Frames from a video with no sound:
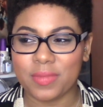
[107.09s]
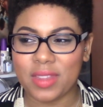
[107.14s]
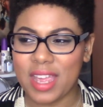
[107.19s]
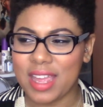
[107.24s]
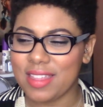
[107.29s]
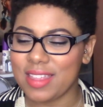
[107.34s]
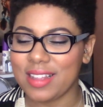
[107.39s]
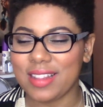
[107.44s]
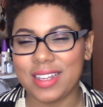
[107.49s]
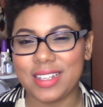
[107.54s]

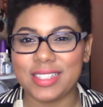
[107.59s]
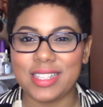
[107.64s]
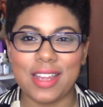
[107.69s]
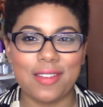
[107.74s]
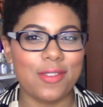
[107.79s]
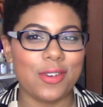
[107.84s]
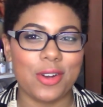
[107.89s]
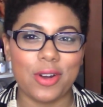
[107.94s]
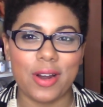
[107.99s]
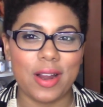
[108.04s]
I think like
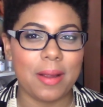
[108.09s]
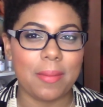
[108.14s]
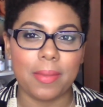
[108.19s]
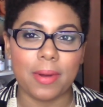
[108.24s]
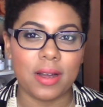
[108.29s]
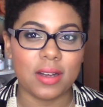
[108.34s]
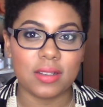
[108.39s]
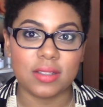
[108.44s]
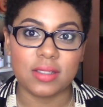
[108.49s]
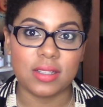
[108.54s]
$7 or
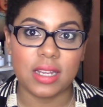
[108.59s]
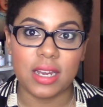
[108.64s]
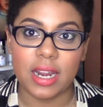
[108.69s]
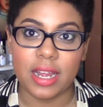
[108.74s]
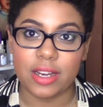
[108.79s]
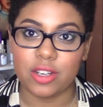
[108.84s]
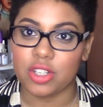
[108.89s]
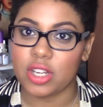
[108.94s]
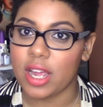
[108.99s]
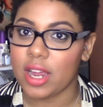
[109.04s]
$8 an
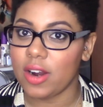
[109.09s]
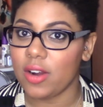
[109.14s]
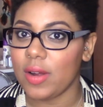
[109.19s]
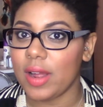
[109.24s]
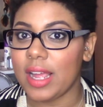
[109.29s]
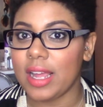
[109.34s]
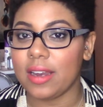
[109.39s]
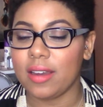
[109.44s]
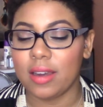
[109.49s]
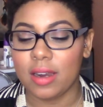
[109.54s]
eyeshadow,
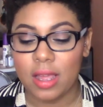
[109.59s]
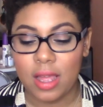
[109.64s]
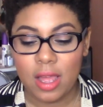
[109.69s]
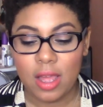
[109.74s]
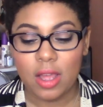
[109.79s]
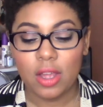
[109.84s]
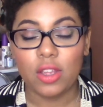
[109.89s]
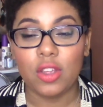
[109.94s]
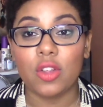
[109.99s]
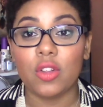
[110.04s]
and
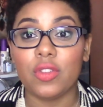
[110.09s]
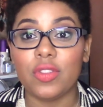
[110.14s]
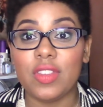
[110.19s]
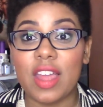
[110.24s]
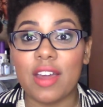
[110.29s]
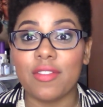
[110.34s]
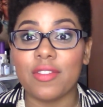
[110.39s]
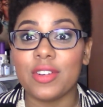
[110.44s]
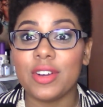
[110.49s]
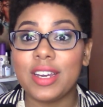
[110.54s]
you'll
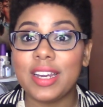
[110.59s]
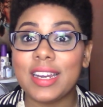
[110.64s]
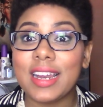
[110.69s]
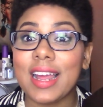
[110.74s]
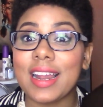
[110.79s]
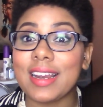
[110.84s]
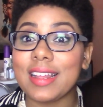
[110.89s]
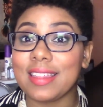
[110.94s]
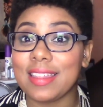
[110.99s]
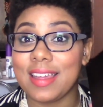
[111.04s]
never need
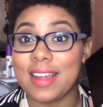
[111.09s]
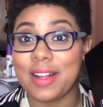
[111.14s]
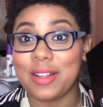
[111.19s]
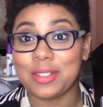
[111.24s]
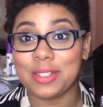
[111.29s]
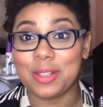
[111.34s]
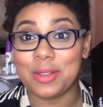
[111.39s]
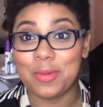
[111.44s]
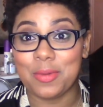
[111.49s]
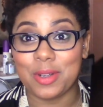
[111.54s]
anything
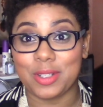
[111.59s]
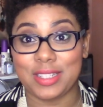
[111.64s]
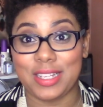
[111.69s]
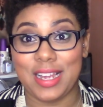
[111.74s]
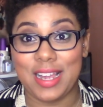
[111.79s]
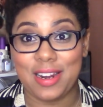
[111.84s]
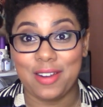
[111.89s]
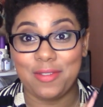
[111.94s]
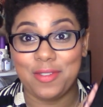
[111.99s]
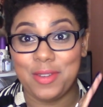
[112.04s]
else in the world
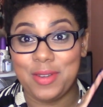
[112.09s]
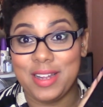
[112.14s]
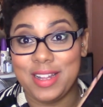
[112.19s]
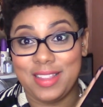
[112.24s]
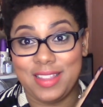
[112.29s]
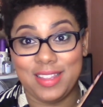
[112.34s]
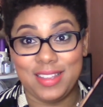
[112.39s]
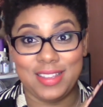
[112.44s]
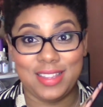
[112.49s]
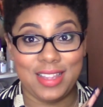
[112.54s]
again if you
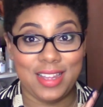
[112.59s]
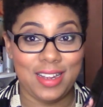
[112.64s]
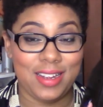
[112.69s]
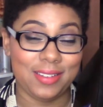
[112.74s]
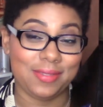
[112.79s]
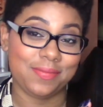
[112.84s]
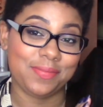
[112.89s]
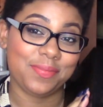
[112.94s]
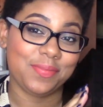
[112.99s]
get this thing.